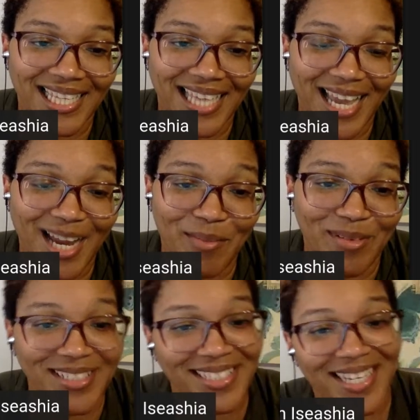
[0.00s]
I
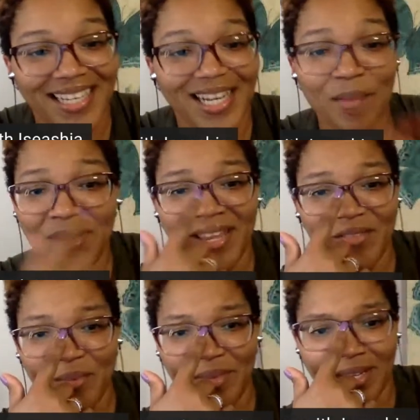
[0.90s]
appreciate it. I'm gonna give
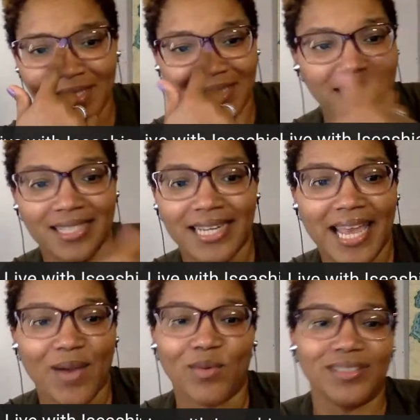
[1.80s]
them the consistent
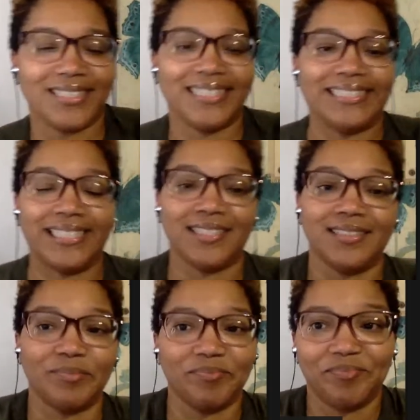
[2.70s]
hour, and
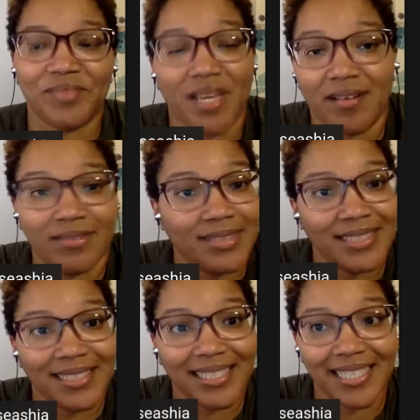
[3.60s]
yeah,
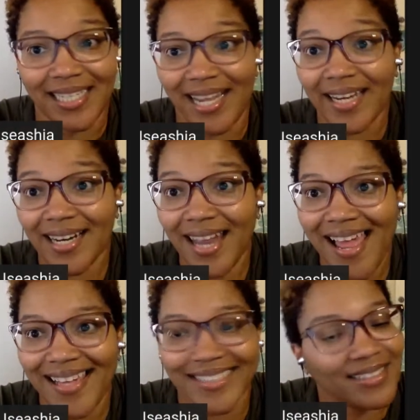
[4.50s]
at 8
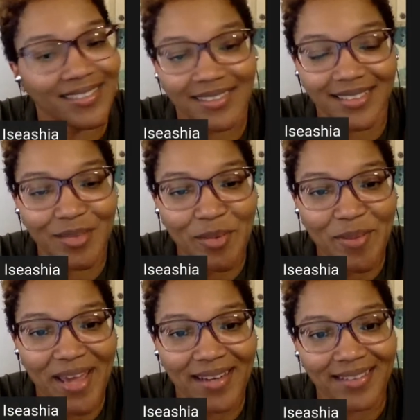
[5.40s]
o'clock, I'm up
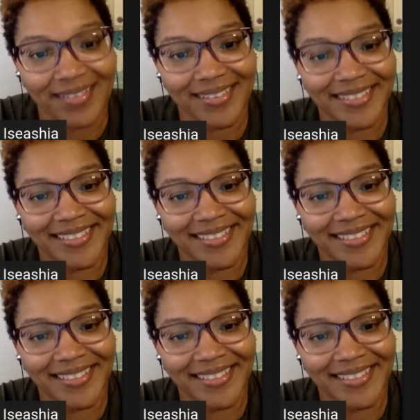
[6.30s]
out of here.